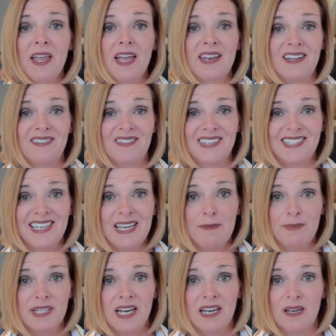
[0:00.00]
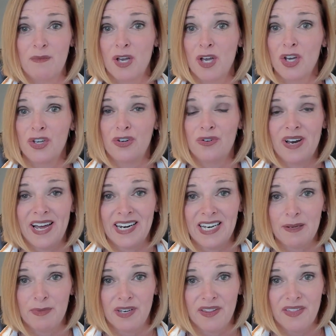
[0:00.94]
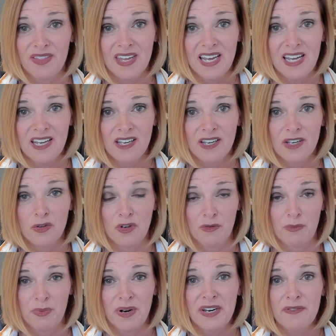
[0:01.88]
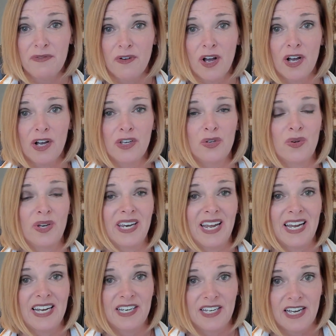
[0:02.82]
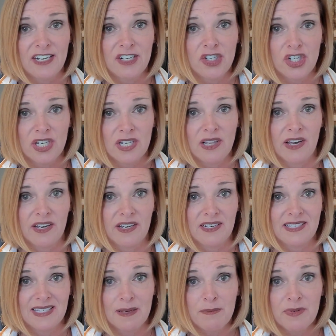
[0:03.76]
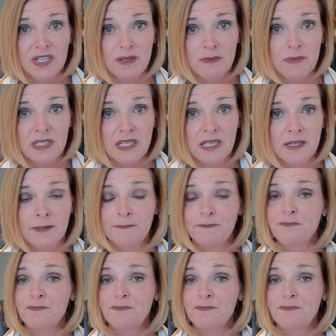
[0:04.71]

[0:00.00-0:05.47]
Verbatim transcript: And at the same time, you're not able to think, you have brain fog, you get A D H D-like symptoms.